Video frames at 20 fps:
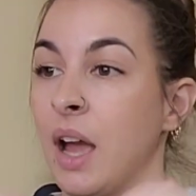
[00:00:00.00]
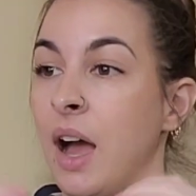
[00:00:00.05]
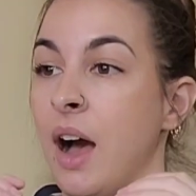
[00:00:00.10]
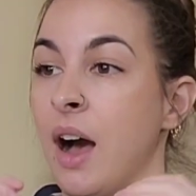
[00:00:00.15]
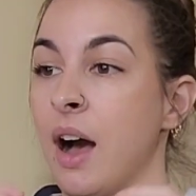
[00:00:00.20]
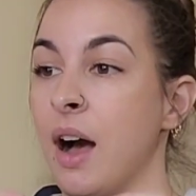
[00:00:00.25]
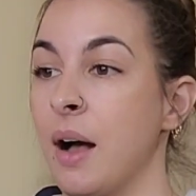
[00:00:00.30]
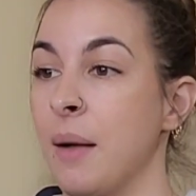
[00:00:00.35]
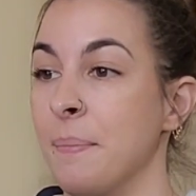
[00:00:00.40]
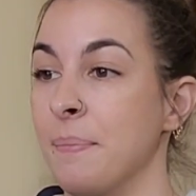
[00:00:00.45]

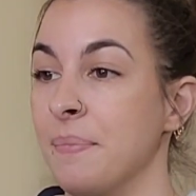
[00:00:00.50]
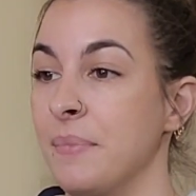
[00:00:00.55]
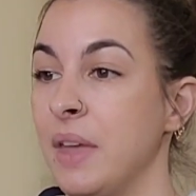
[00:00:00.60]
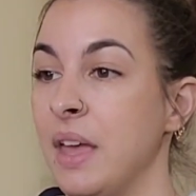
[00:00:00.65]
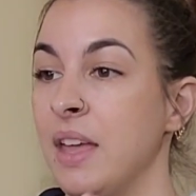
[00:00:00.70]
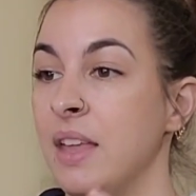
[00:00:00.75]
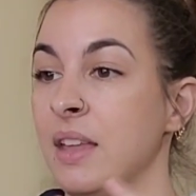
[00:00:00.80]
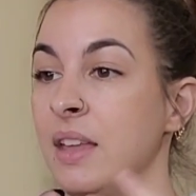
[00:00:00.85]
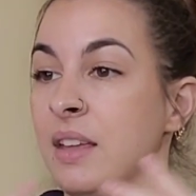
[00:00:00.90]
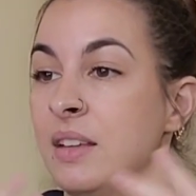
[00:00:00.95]

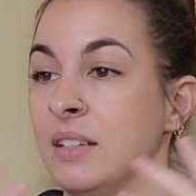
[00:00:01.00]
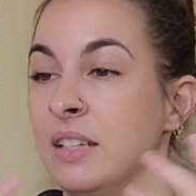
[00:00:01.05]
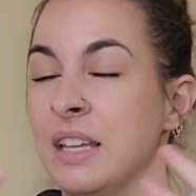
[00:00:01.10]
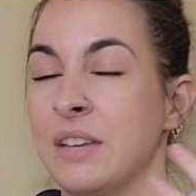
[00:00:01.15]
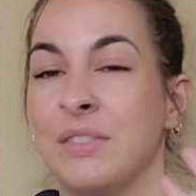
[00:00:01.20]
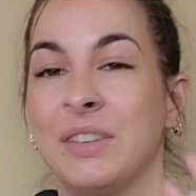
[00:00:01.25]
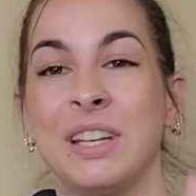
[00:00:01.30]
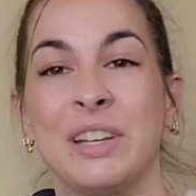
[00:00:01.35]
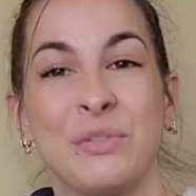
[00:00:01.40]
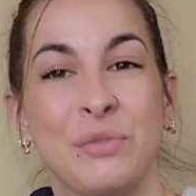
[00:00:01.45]
And
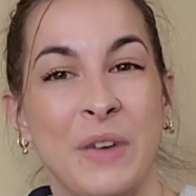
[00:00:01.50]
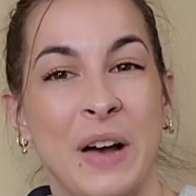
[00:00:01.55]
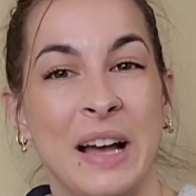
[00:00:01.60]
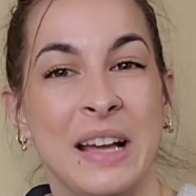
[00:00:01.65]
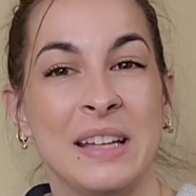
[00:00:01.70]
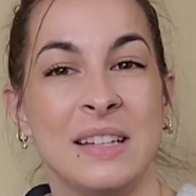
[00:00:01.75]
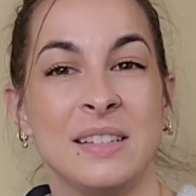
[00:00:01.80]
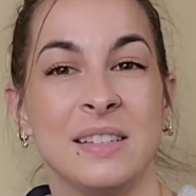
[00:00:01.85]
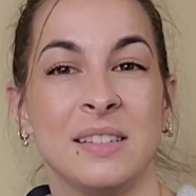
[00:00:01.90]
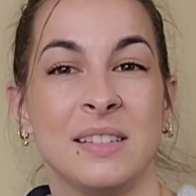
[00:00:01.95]
giving
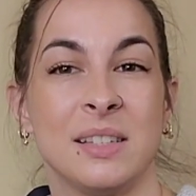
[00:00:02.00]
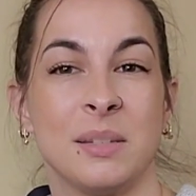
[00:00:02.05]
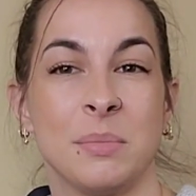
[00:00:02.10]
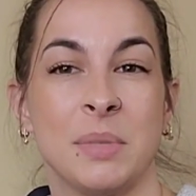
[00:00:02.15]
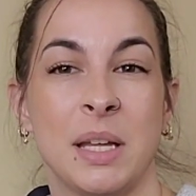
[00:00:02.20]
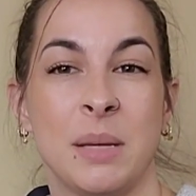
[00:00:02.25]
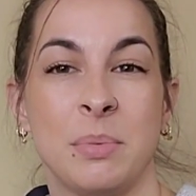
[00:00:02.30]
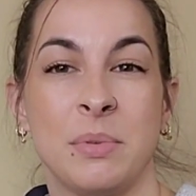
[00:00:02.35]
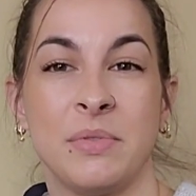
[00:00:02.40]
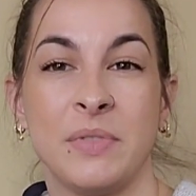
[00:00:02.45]
advice and some
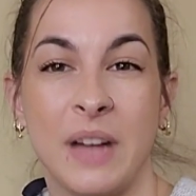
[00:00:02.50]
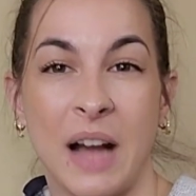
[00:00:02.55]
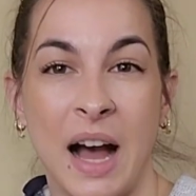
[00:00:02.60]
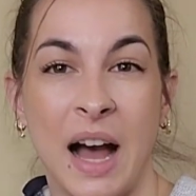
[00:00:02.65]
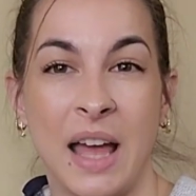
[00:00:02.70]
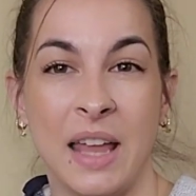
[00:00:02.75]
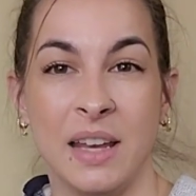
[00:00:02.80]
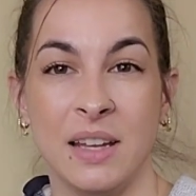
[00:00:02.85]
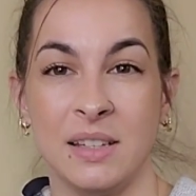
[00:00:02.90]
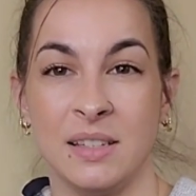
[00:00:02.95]
type of
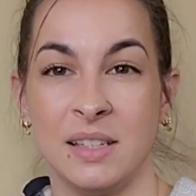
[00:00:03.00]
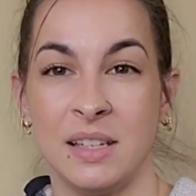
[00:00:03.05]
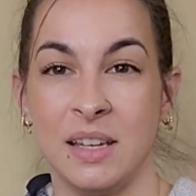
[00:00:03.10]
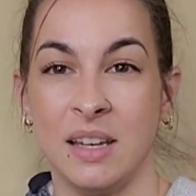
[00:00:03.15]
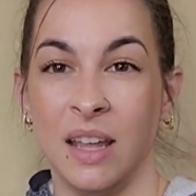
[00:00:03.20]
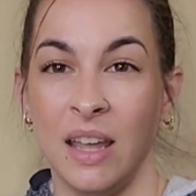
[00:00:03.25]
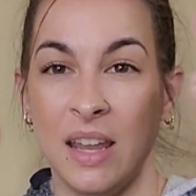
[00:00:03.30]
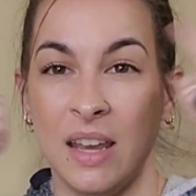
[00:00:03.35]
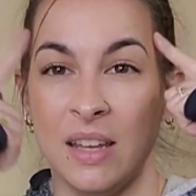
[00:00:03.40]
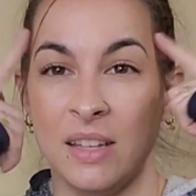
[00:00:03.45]
guidance.
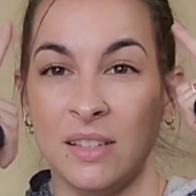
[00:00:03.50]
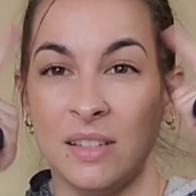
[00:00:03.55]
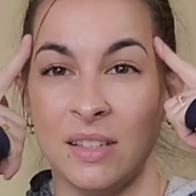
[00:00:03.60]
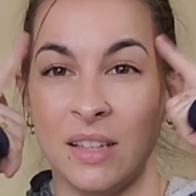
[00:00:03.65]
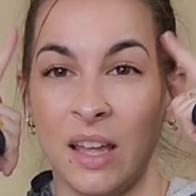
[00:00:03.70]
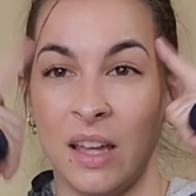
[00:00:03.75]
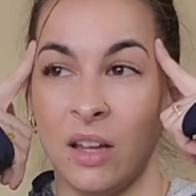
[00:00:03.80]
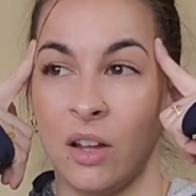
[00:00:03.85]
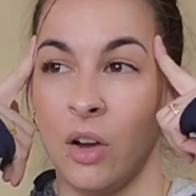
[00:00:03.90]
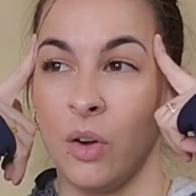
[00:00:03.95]
And it's
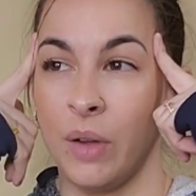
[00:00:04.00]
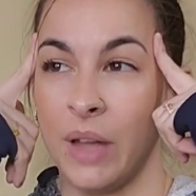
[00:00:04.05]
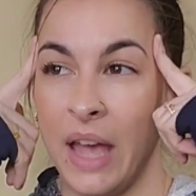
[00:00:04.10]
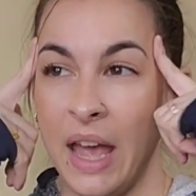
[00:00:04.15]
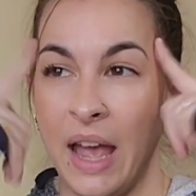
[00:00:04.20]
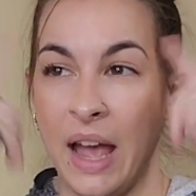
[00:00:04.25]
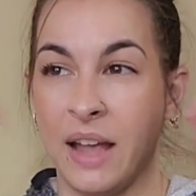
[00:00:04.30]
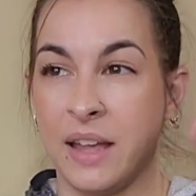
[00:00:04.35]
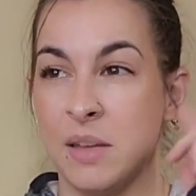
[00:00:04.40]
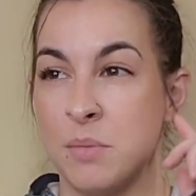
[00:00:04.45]
like,
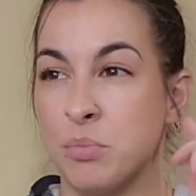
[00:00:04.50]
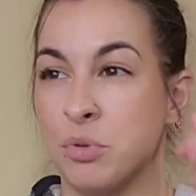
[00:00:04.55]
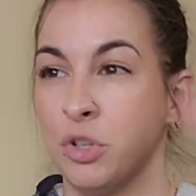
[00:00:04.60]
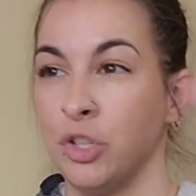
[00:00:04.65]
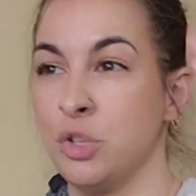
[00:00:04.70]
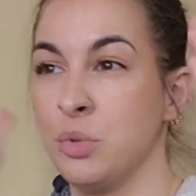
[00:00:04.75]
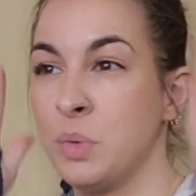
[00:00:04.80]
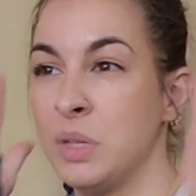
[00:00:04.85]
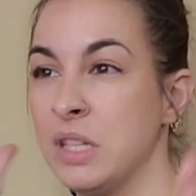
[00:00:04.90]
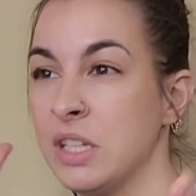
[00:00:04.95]
okay, I can put
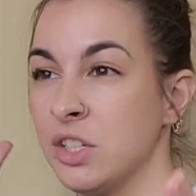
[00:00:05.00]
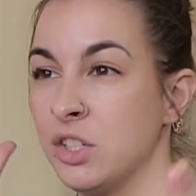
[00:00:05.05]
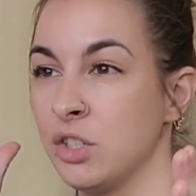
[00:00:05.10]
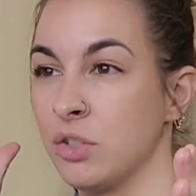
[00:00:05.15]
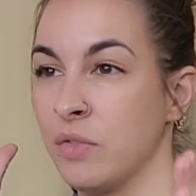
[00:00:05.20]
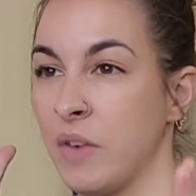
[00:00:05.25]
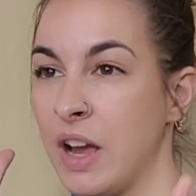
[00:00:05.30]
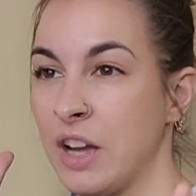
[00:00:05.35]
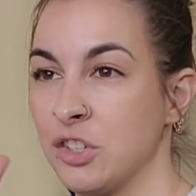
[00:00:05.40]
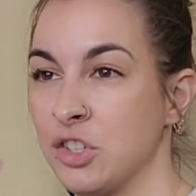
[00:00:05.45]
you in this
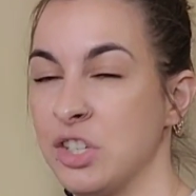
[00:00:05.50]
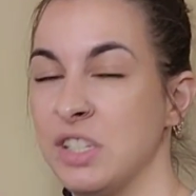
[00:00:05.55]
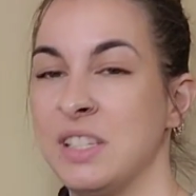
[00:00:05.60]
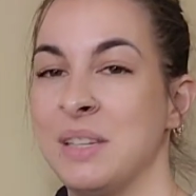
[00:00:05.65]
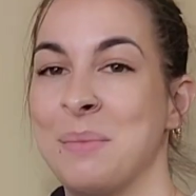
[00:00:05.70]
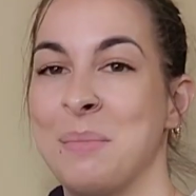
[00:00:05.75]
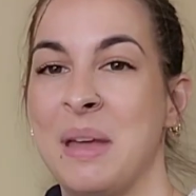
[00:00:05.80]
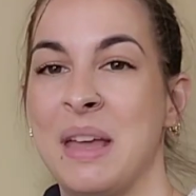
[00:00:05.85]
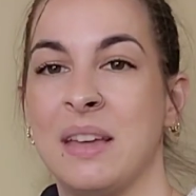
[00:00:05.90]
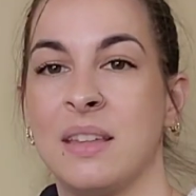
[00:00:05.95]
direction
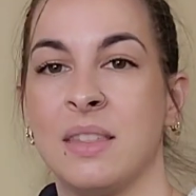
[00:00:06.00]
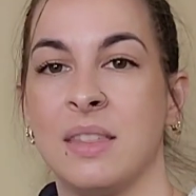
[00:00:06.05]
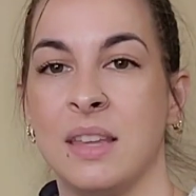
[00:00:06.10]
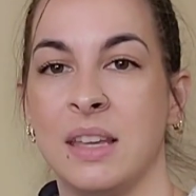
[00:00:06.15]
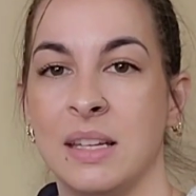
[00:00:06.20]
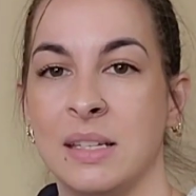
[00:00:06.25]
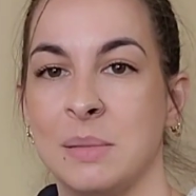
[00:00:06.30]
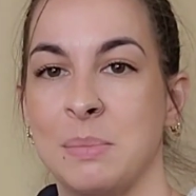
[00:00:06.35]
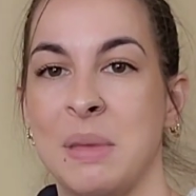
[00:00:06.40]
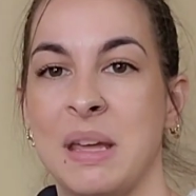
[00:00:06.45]
to make
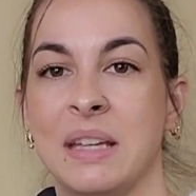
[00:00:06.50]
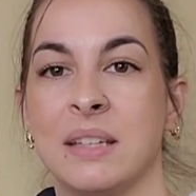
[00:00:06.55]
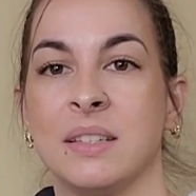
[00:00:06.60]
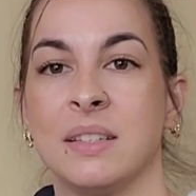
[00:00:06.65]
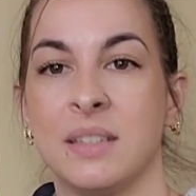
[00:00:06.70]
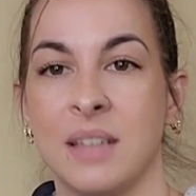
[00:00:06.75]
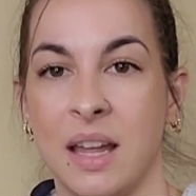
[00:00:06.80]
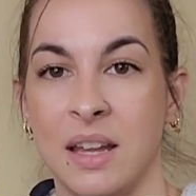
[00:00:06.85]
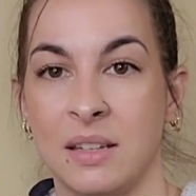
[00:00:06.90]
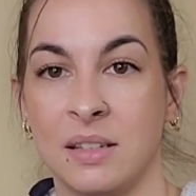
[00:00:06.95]
things make
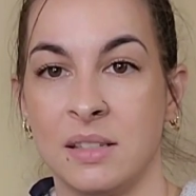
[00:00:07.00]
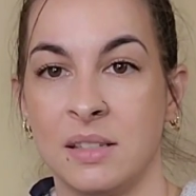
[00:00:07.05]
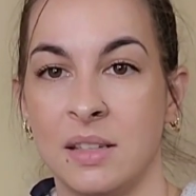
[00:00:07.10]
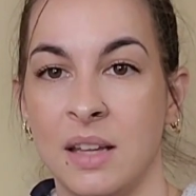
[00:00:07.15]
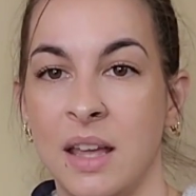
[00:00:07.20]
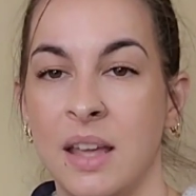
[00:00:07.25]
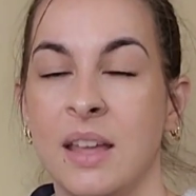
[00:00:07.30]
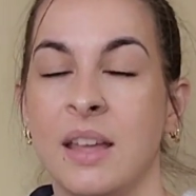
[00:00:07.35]
sense.